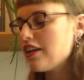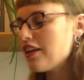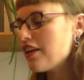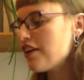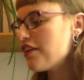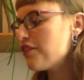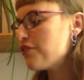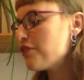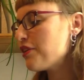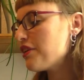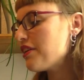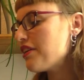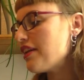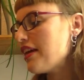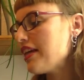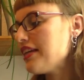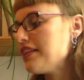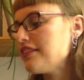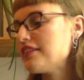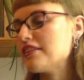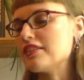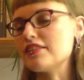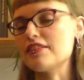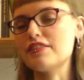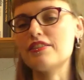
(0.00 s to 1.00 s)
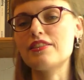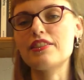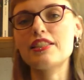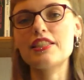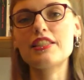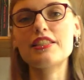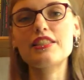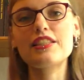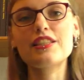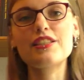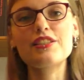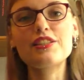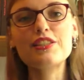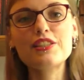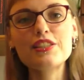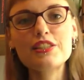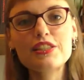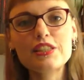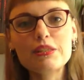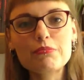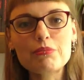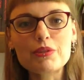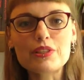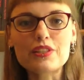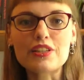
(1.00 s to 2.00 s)
A related
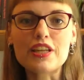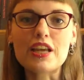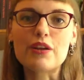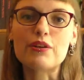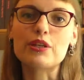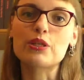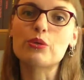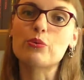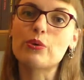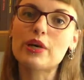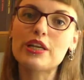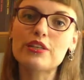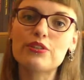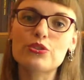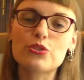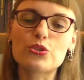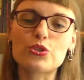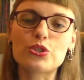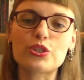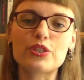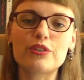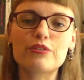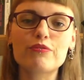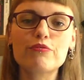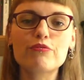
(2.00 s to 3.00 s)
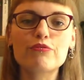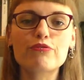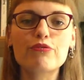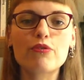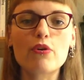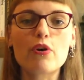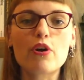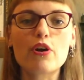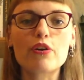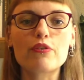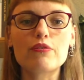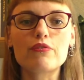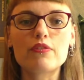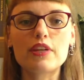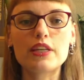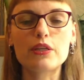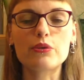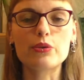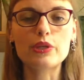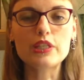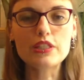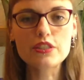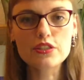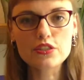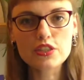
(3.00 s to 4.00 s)
interdisciplinary question for
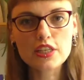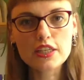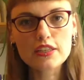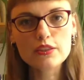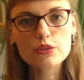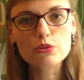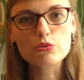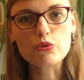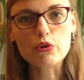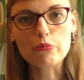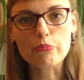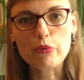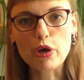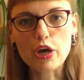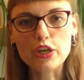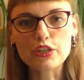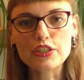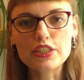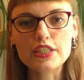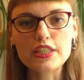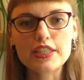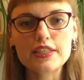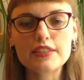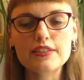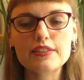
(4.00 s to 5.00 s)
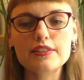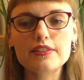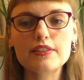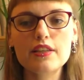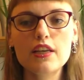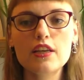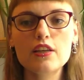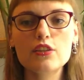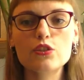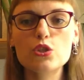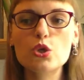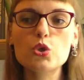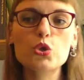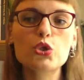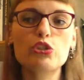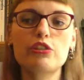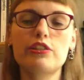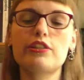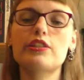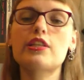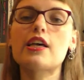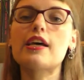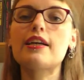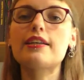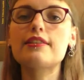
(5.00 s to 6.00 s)
linguistics, robotics, social
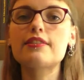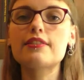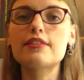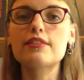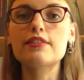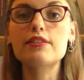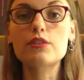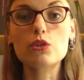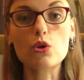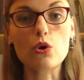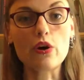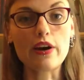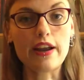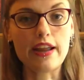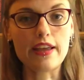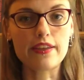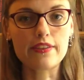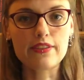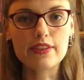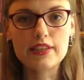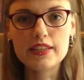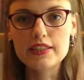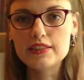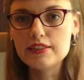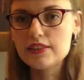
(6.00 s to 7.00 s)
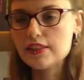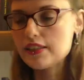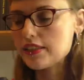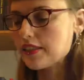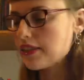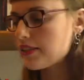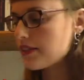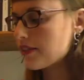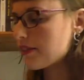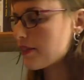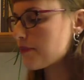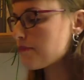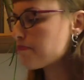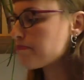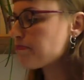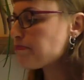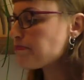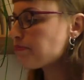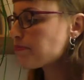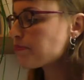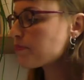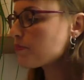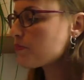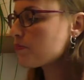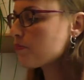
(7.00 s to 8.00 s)
sciences, or ethics is
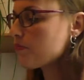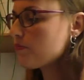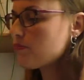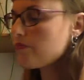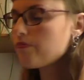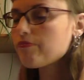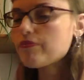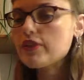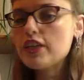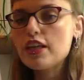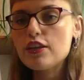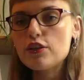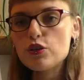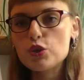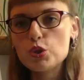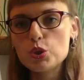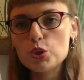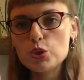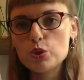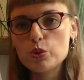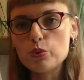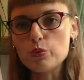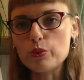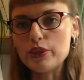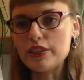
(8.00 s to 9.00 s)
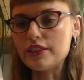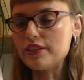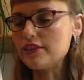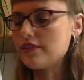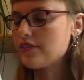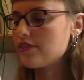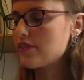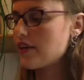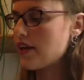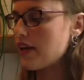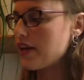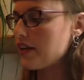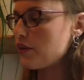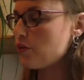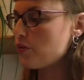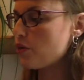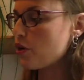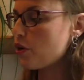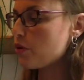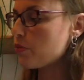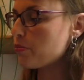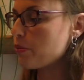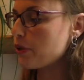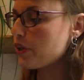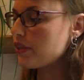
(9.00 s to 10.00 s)
Should we design
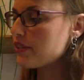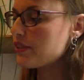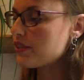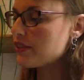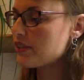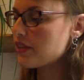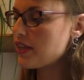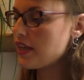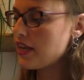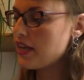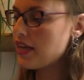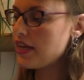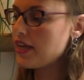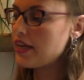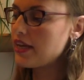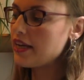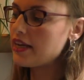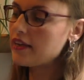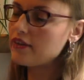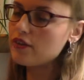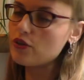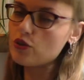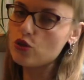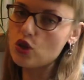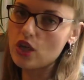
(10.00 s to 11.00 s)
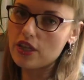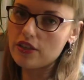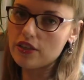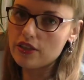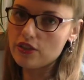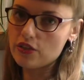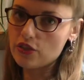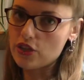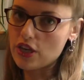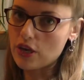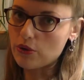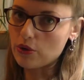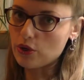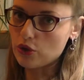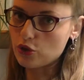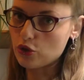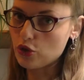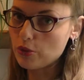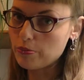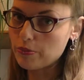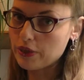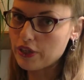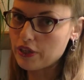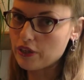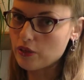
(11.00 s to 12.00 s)
robots in a gender
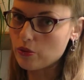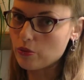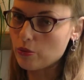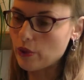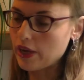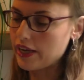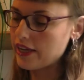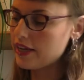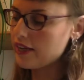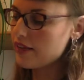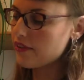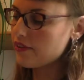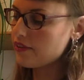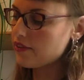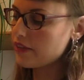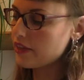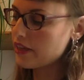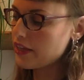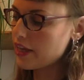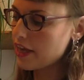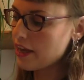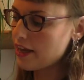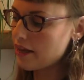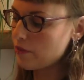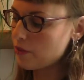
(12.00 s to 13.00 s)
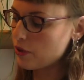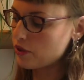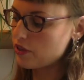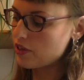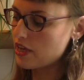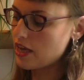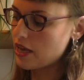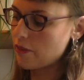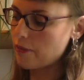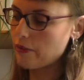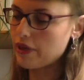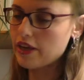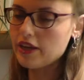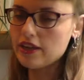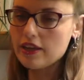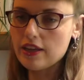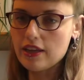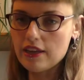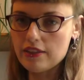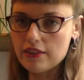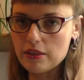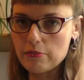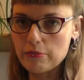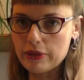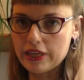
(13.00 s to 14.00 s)
stereotypical way, the carebot Emma
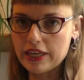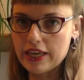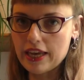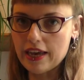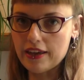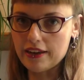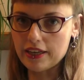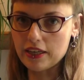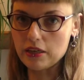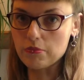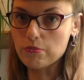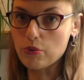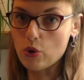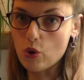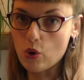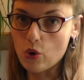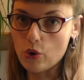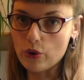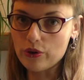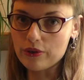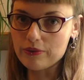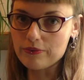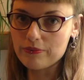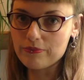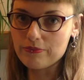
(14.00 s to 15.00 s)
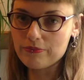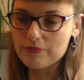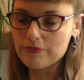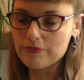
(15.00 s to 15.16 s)
and the mechanic Paul?